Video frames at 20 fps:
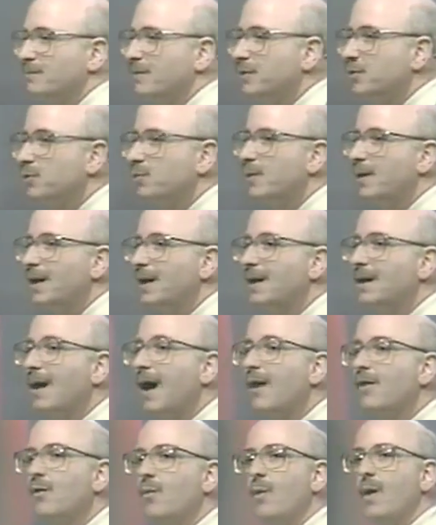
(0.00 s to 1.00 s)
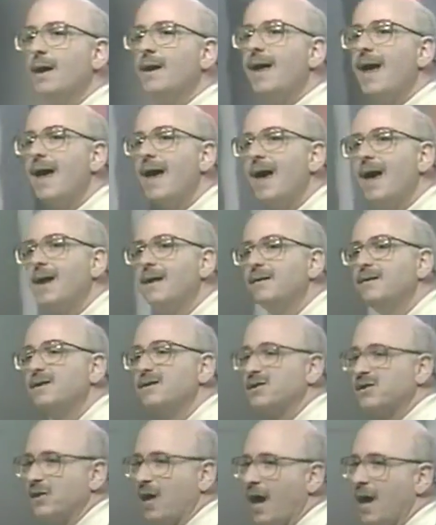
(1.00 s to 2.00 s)
between, on the one hand,
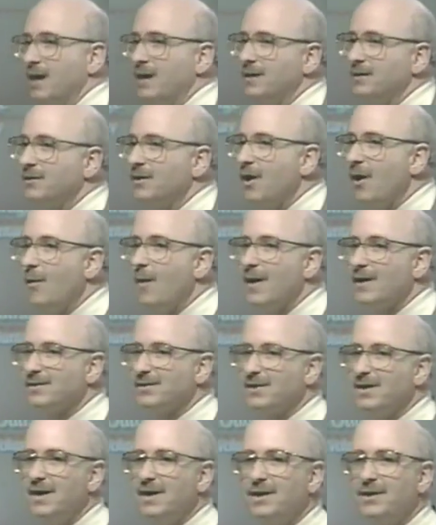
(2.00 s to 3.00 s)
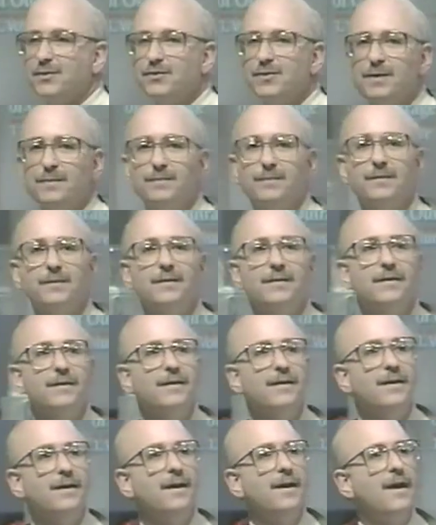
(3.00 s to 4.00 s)
deciding to go on a skiing trip,
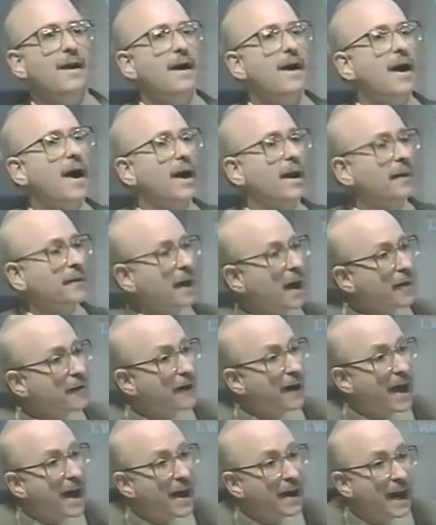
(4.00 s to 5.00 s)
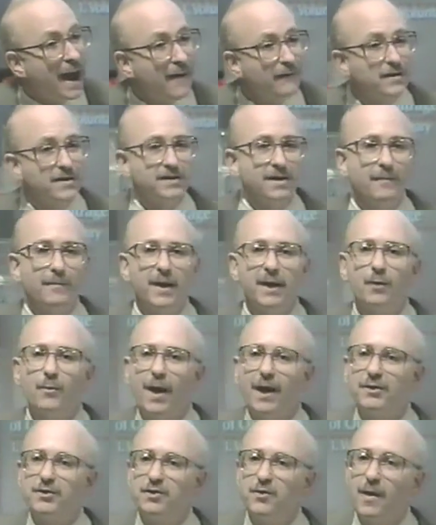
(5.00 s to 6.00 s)
and on the other hand, having somebody
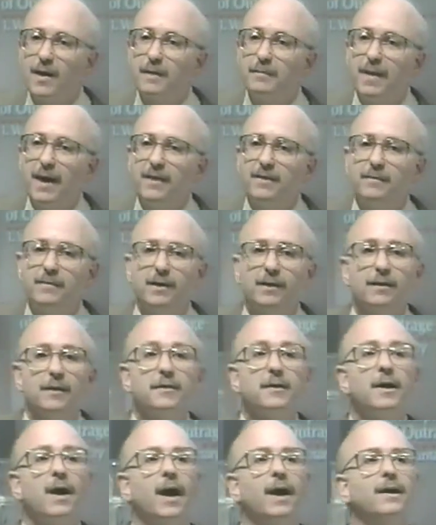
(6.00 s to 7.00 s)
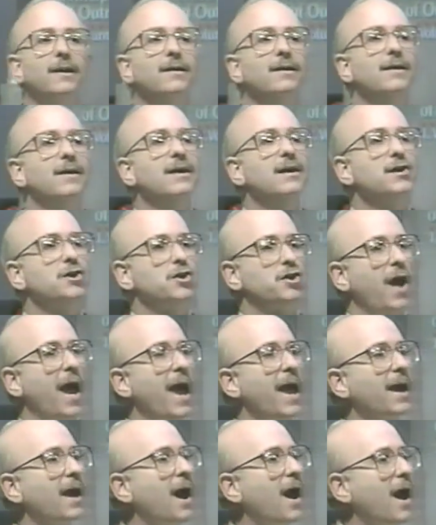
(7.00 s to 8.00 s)
rouse you out of bed in the middle of the night,
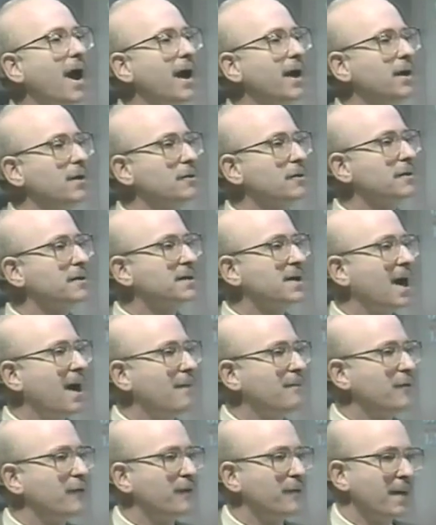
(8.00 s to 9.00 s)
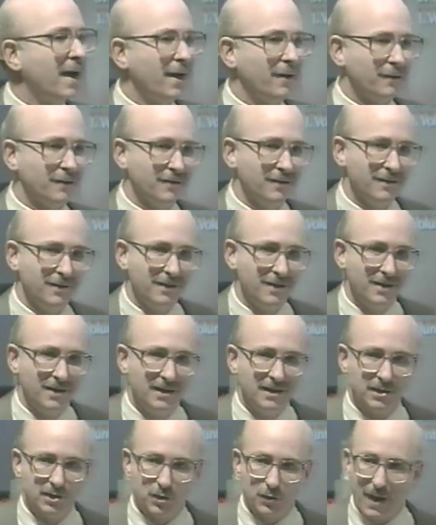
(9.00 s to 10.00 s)
Shanghai you to the top of a mountain,
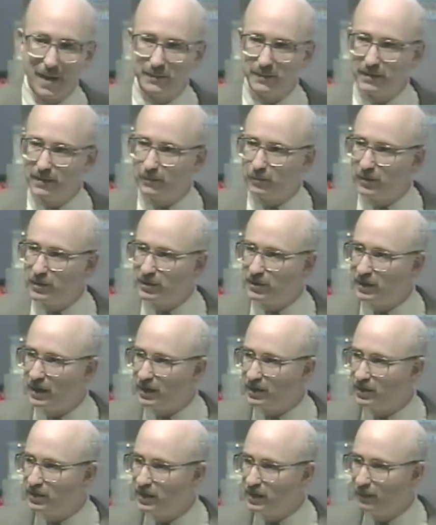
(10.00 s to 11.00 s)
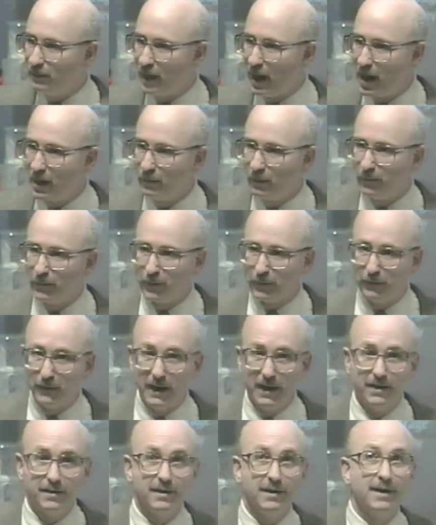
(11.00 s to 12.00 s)
strap slippery sticks to the bottom of your
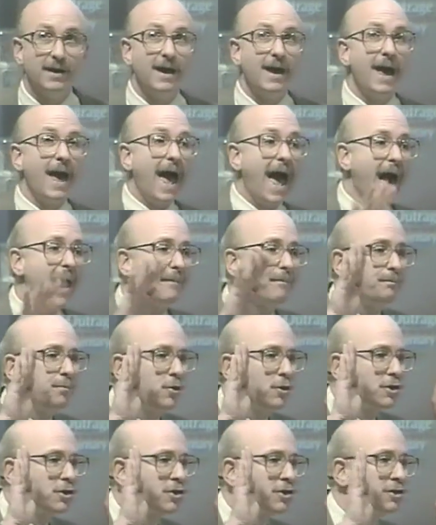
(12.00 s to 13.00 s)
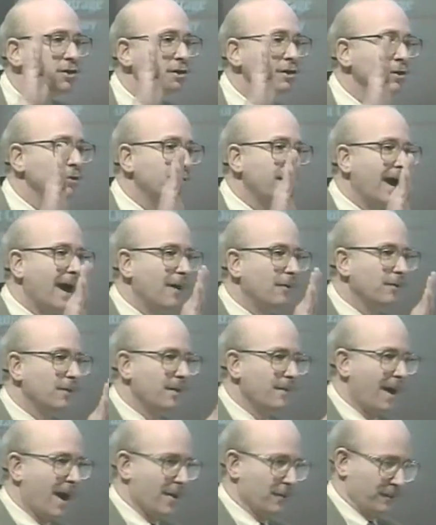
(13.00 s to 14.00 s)
feet, and push you down
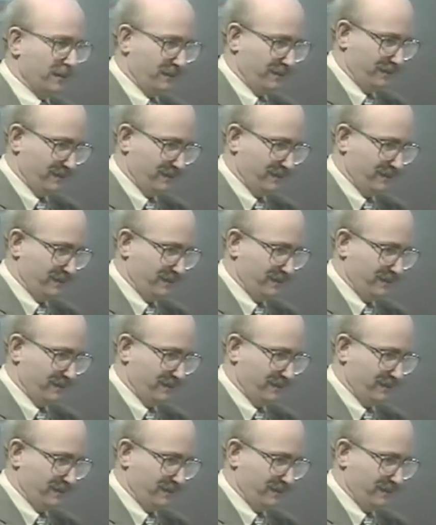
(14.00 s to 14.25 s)
the mountain.